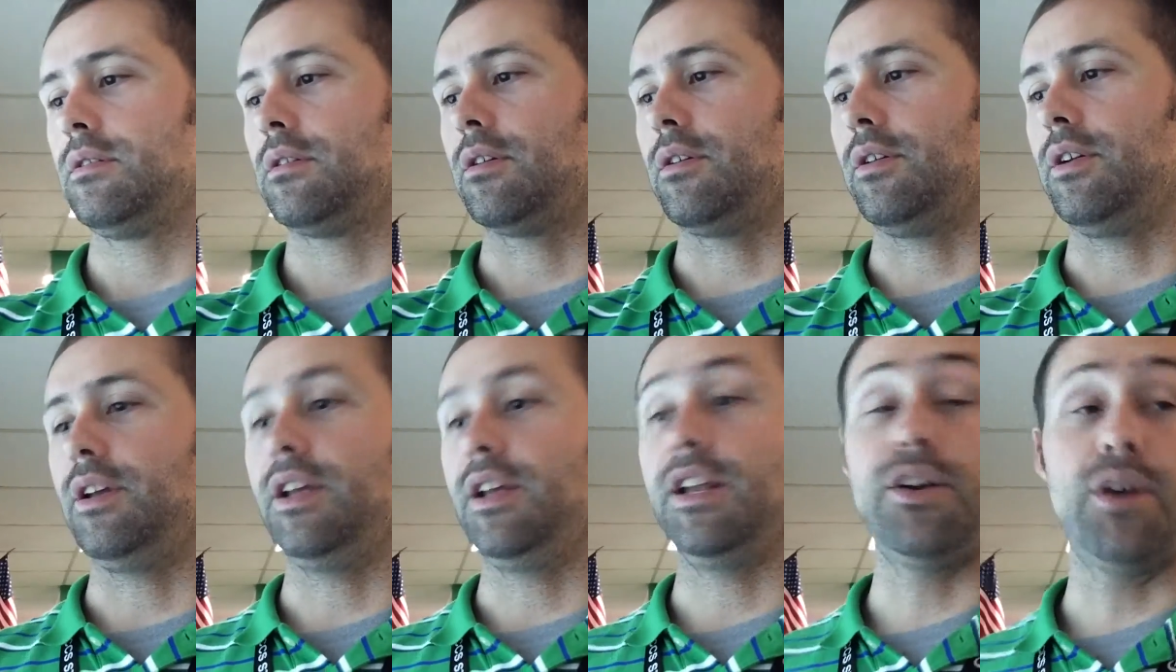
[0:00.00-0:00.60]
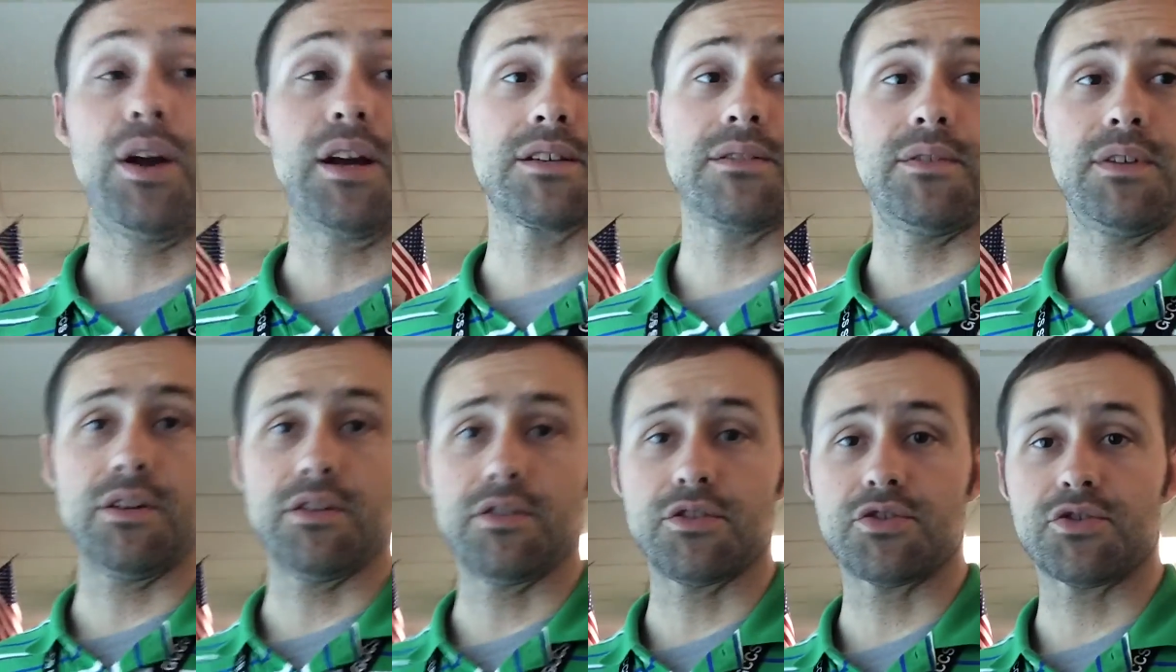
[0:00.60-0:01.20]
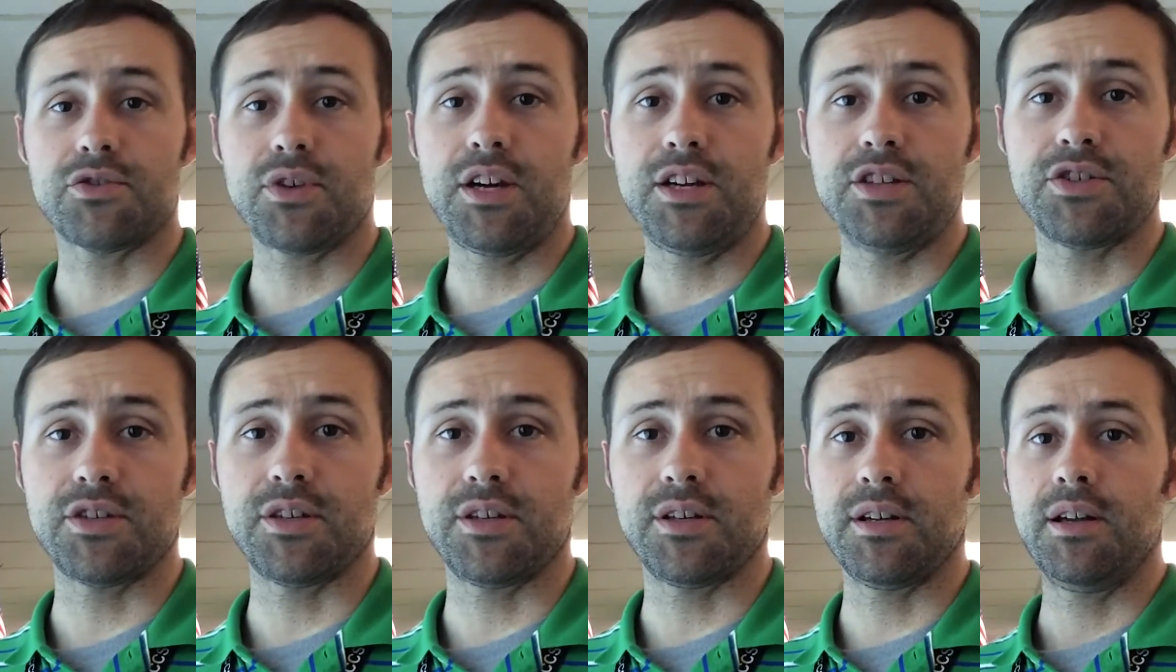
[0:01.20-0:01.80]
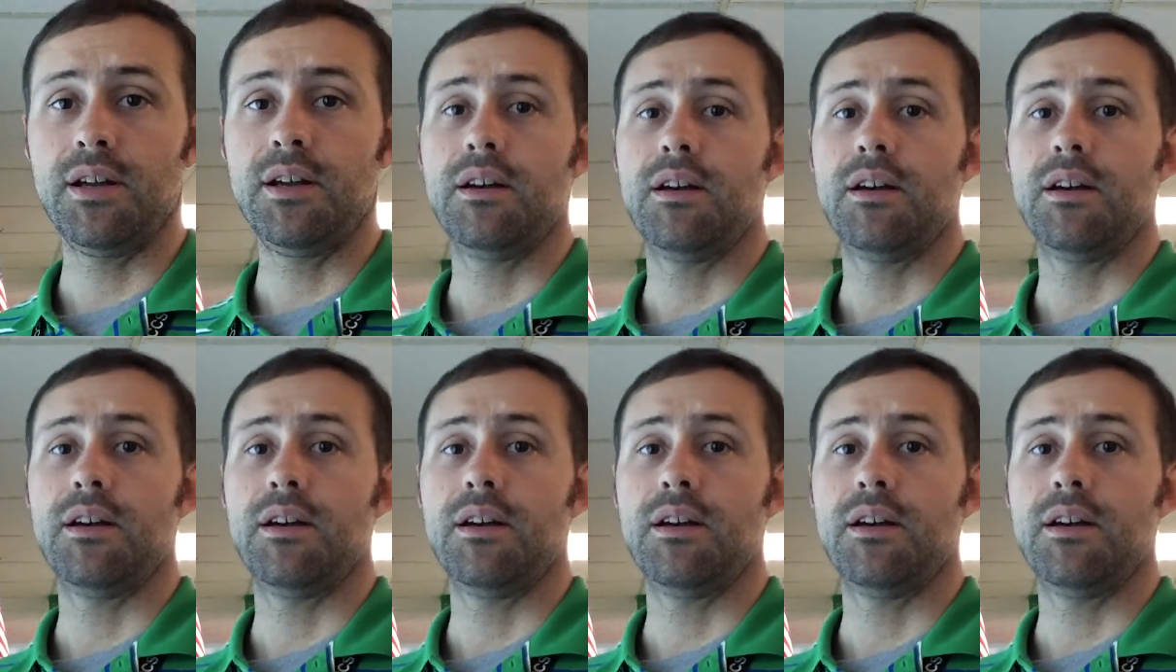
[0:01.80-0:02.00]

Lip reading: or interactive illustration